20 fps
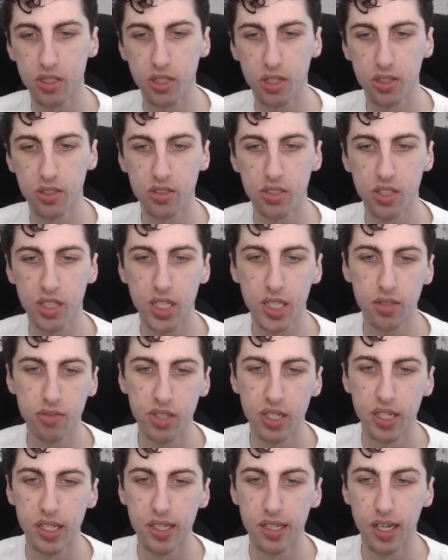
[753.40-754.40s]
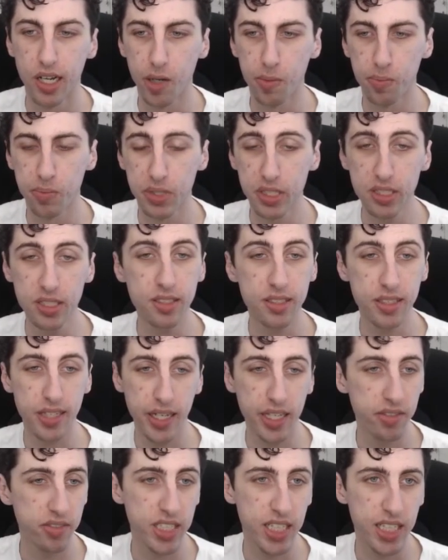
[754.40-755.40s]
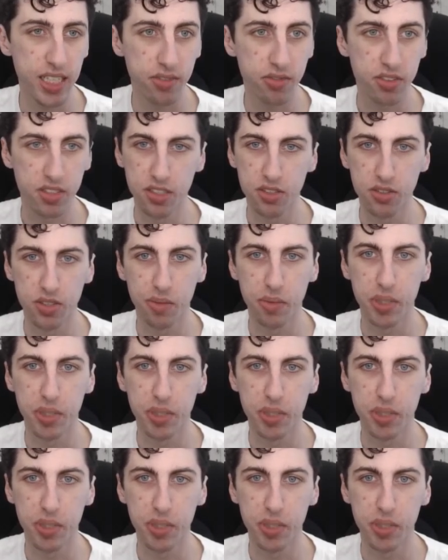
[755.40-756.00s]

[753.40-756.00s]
cards off, this is kind of the deck for you. I